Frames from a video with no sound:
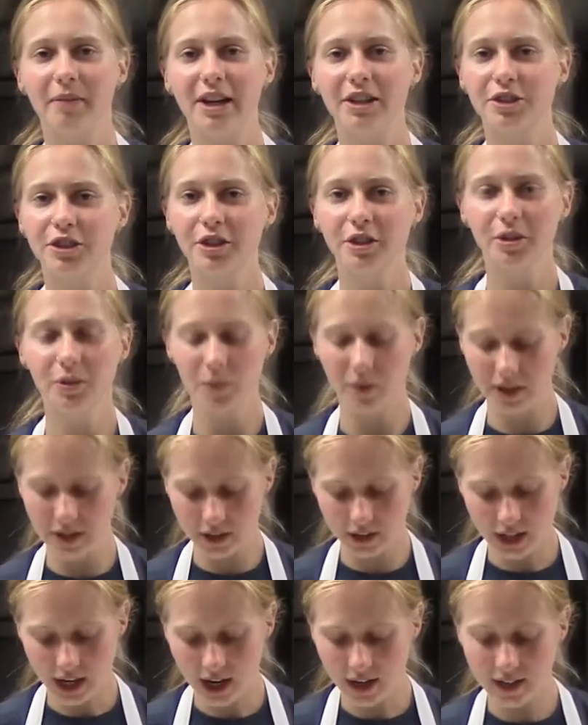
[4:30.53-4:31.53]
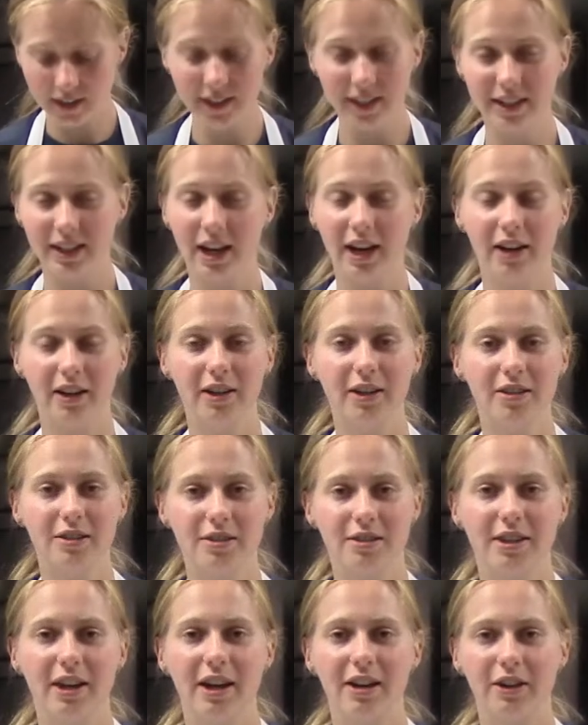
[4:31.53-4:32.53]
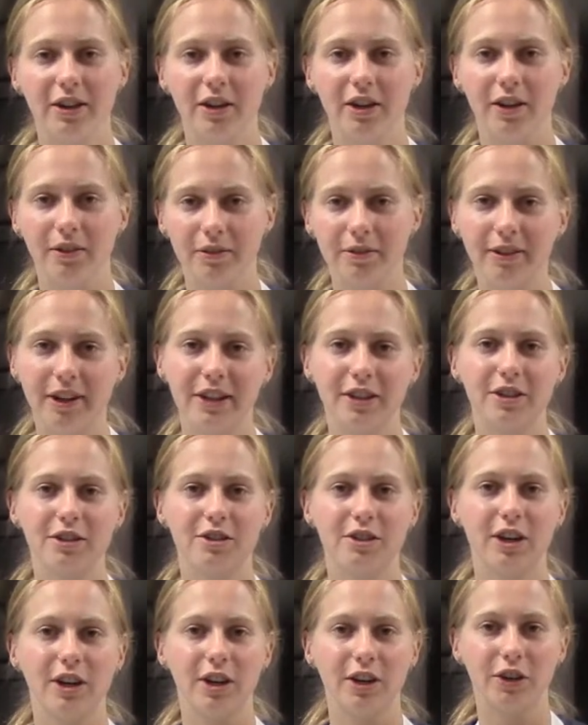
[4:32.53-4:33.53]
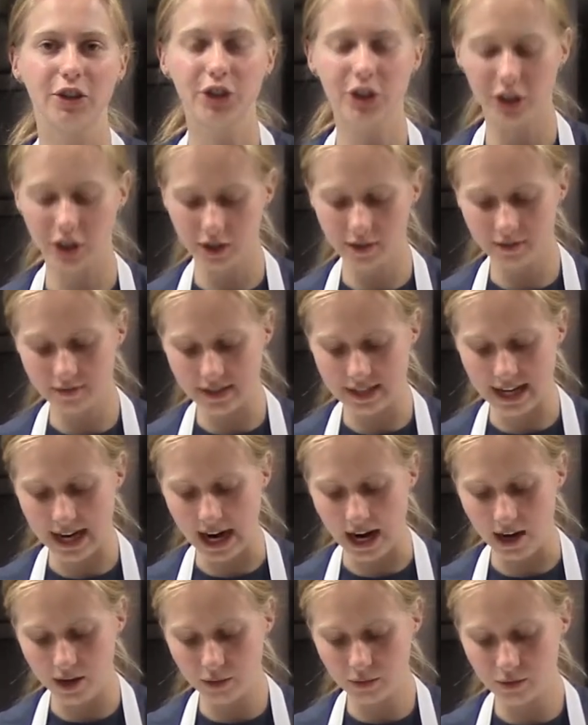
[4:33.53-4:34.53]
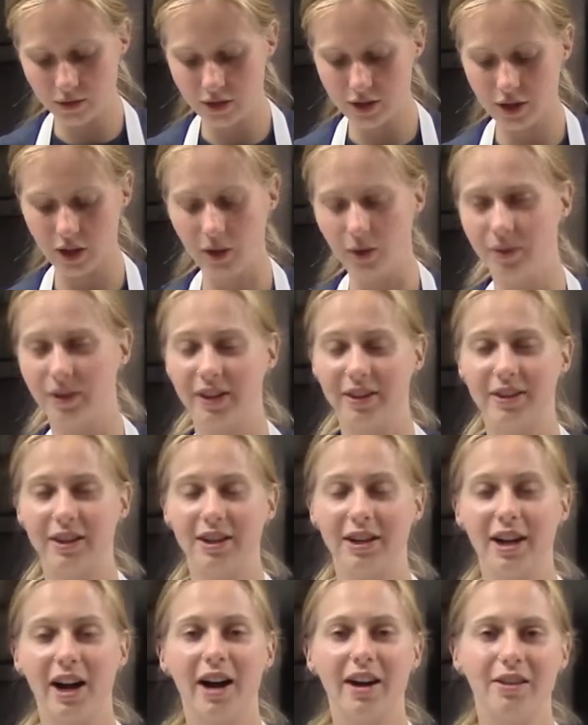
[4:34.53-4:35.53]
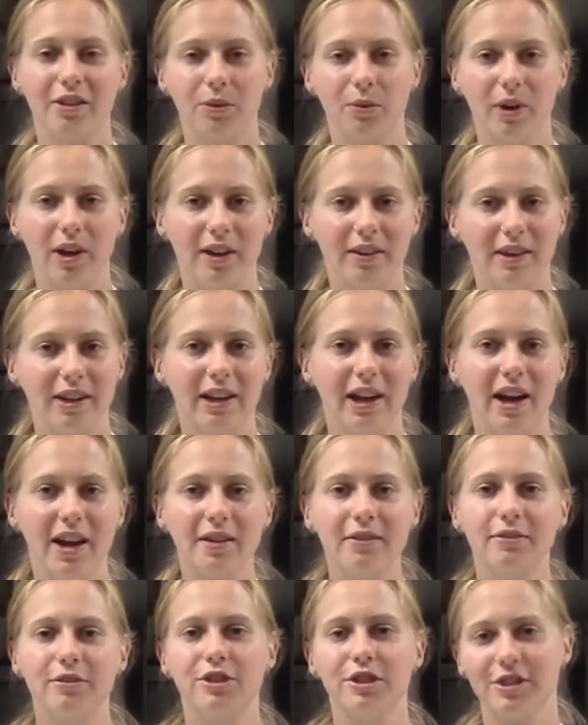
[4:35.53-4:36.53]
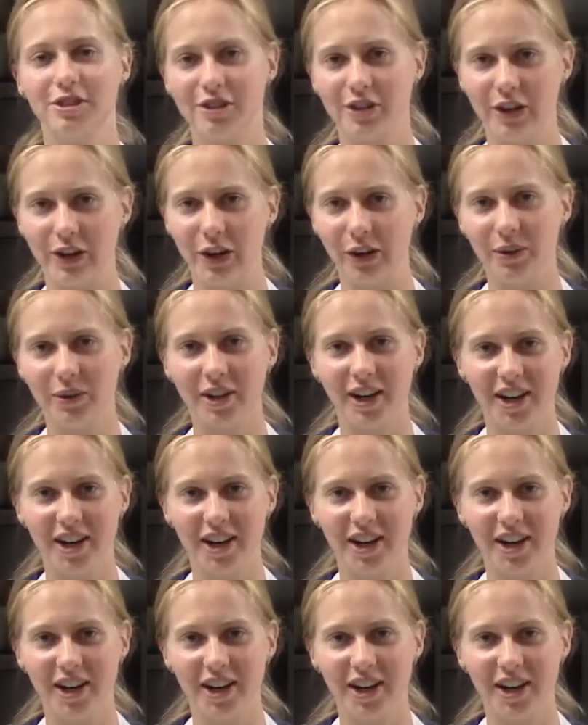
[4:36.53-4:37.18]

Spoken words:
sure when you're cutting the carrots that your fingers are curved down so that they're not in the way of the knife, just so you don't cut